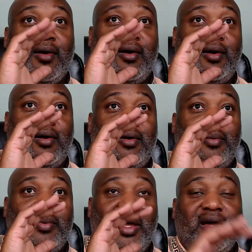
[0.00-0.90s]
uh,
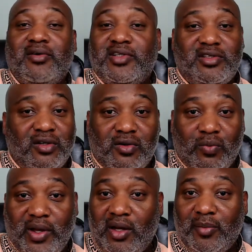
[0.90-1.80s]
hell, just the
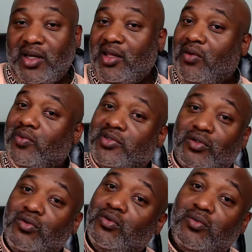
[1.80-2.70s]
curriculum and dealing with
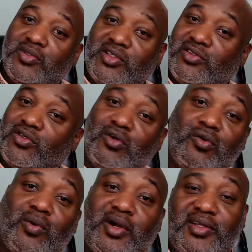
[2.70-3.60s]
school, just
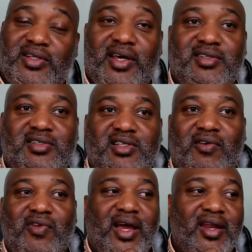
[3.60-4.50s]
schoolwork and tests and
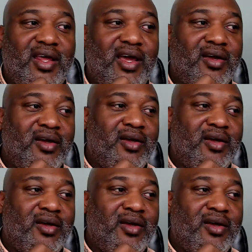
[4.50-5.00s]
stuff like that.